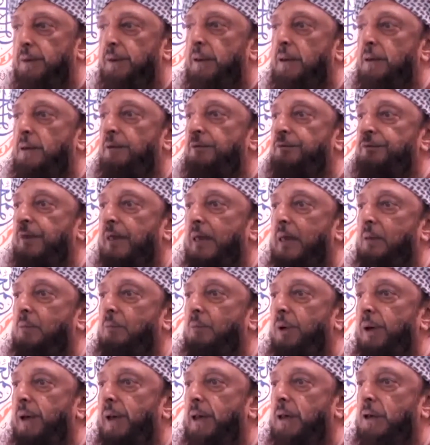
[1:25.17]
That in the
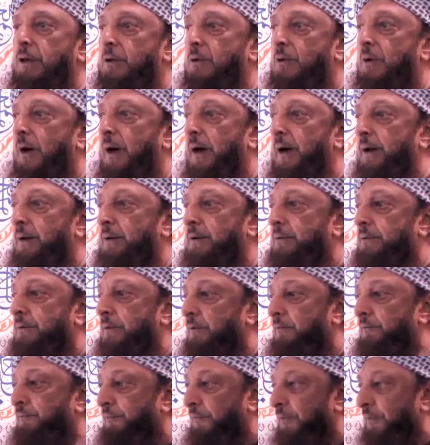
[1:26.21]
same way you
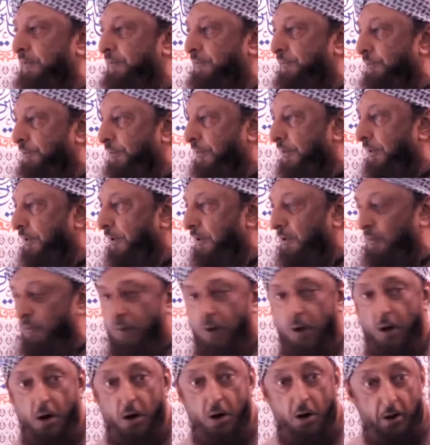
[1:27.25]
had the First World
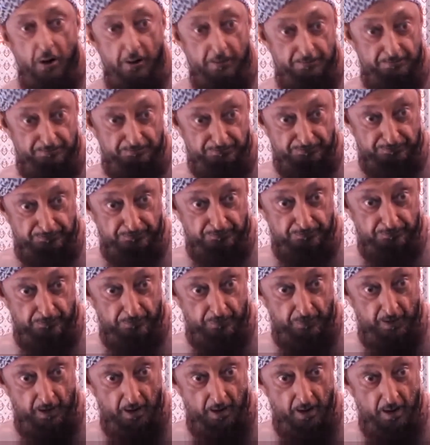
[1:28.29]
War
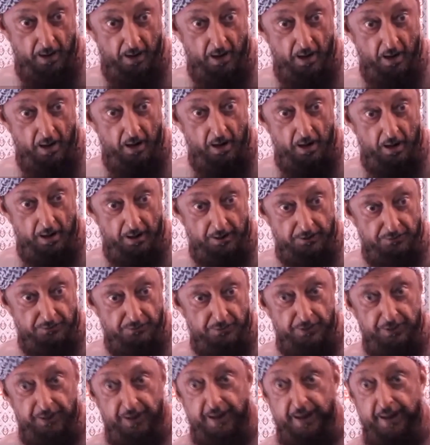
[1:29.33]

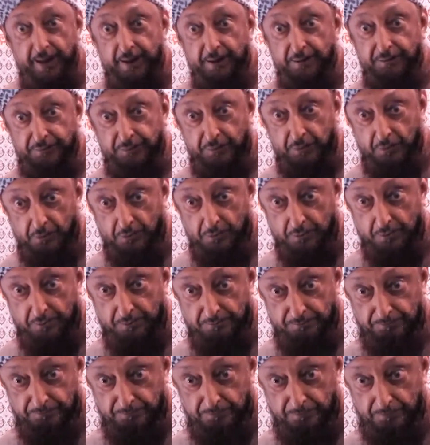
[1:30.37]
100 years ago,
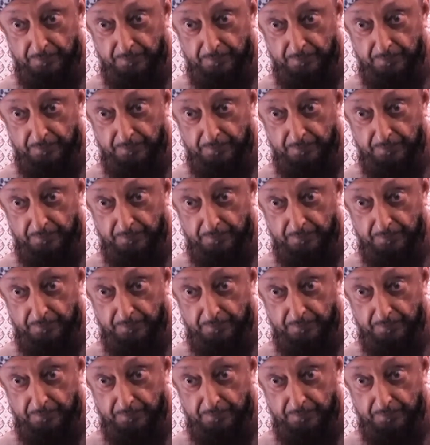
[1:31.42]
